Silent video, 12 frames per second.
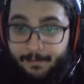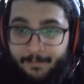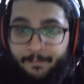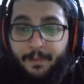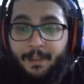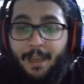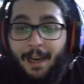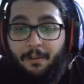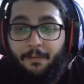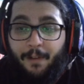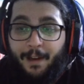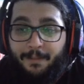
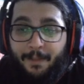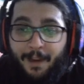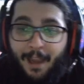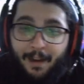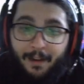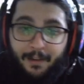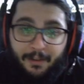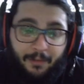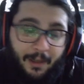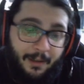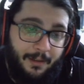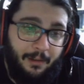Sacrifice mechanic. So
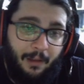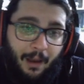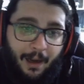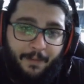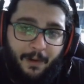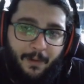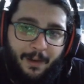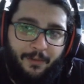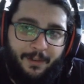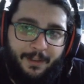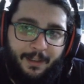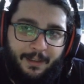there's a lot of very
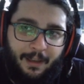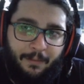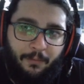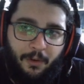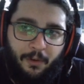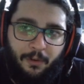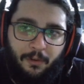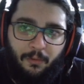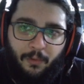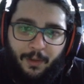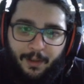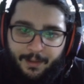interesting stuff what you could do
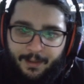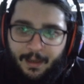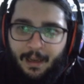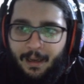with this.